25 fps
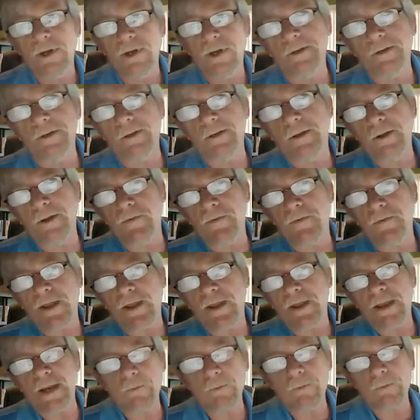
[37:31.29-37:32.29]
But
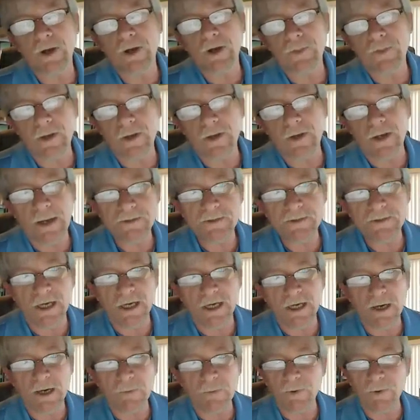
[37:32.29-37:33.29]
the camera on the
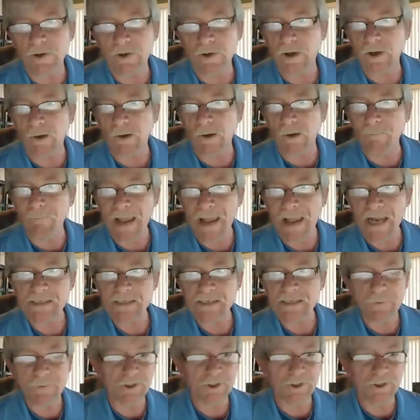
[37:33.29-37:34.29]
laptop are
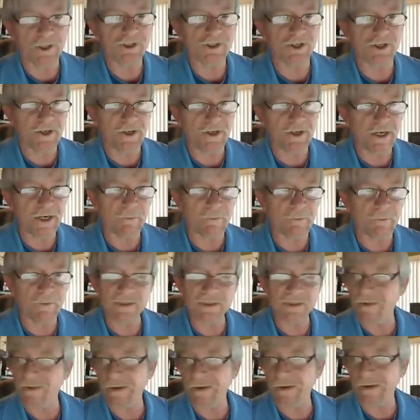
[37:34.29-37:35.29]
mass production
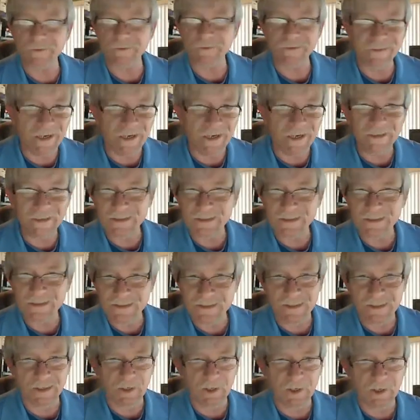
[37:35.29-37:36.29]
cameras, and they are not
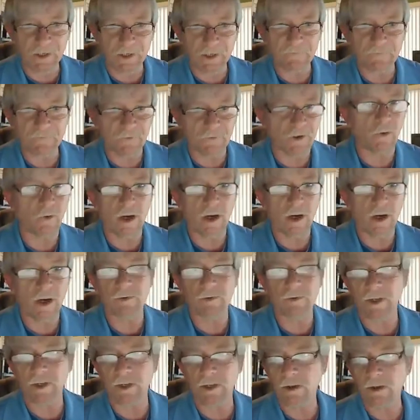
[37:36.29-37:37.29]
designed for
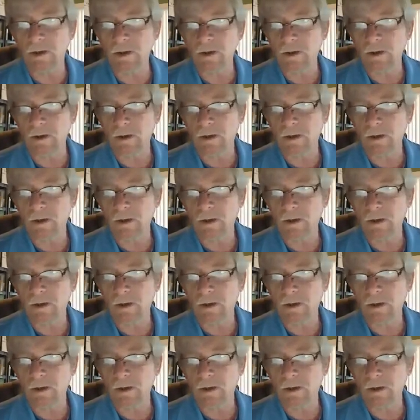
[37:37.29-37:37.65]
quality